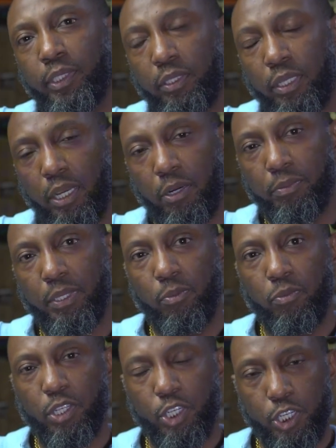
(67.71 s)
to help
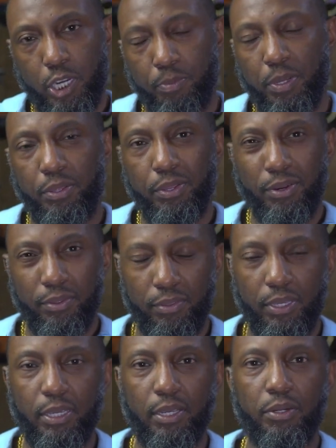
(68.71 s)
them with shaping their
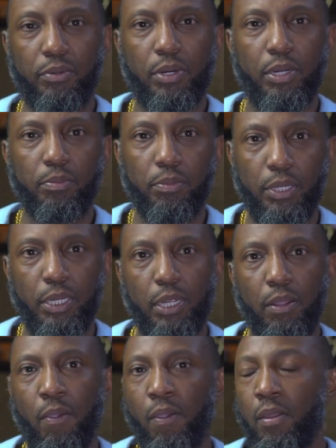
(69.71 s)
thinking around
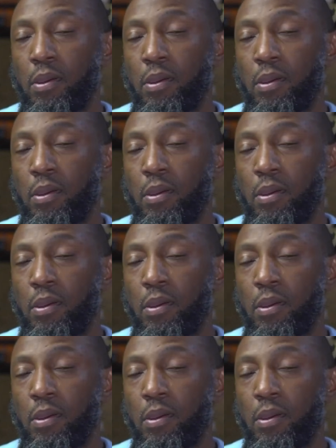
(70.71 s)
money